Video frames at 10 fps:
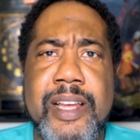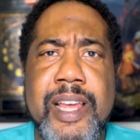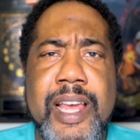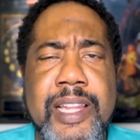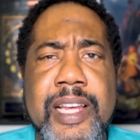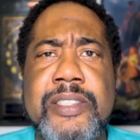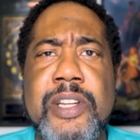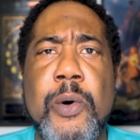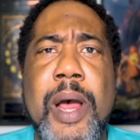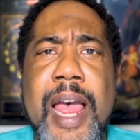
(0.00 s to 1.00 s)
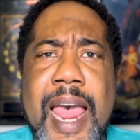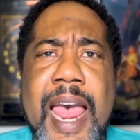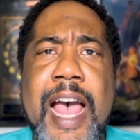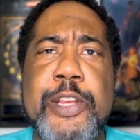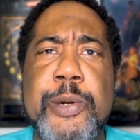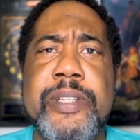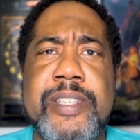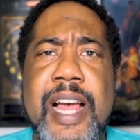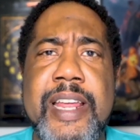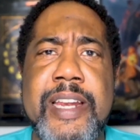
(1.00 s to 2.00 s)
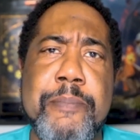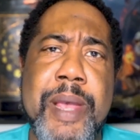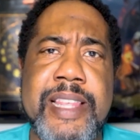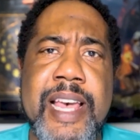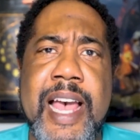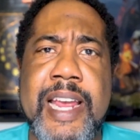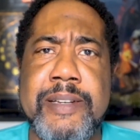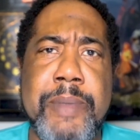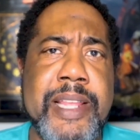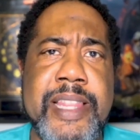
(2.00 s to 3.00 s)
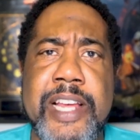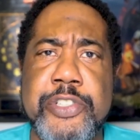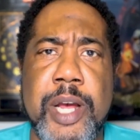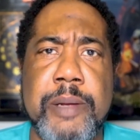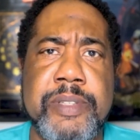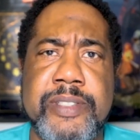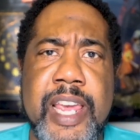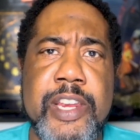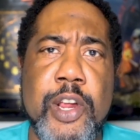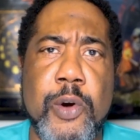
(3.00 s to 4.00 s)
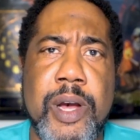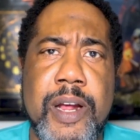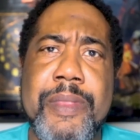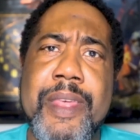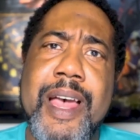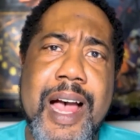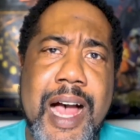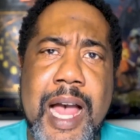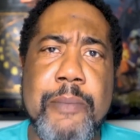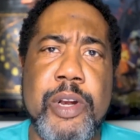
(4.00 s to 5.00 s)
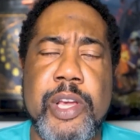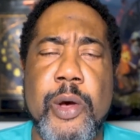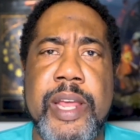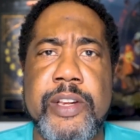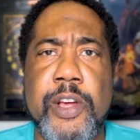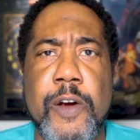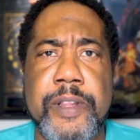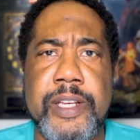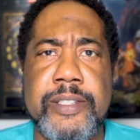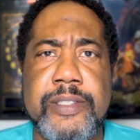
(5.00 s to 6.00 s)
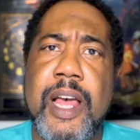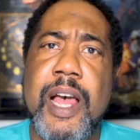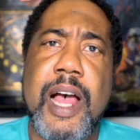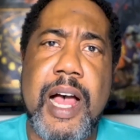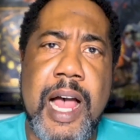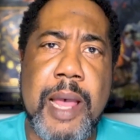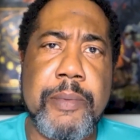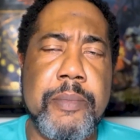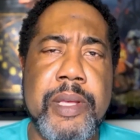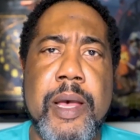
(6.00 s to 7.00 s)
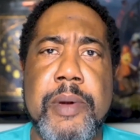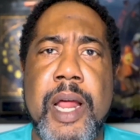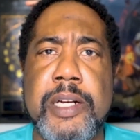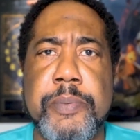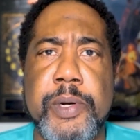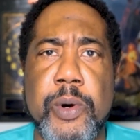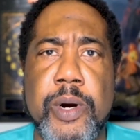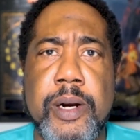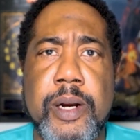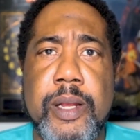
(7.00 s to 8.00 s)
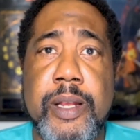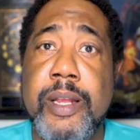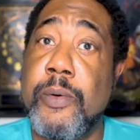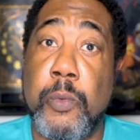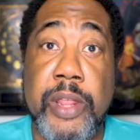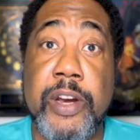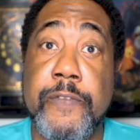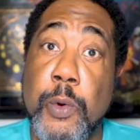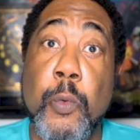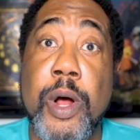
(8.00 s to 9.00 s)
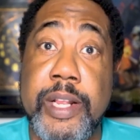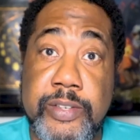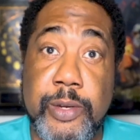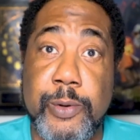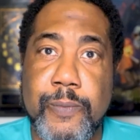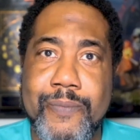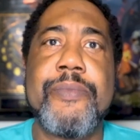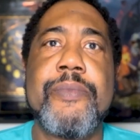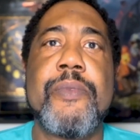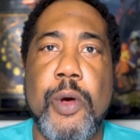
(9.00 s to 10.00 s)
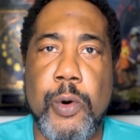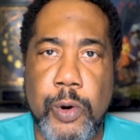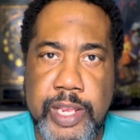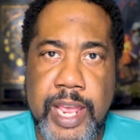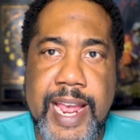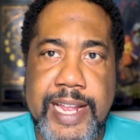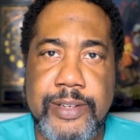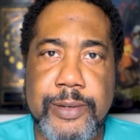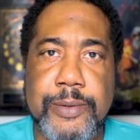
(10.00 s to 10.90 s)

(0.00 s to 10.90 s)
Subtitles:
and let us know how you decided and made that jump to say, you know what, I'm going to go ahead and go for this. I'm going to become an entrepreneur, whether if you wanted to or you had to.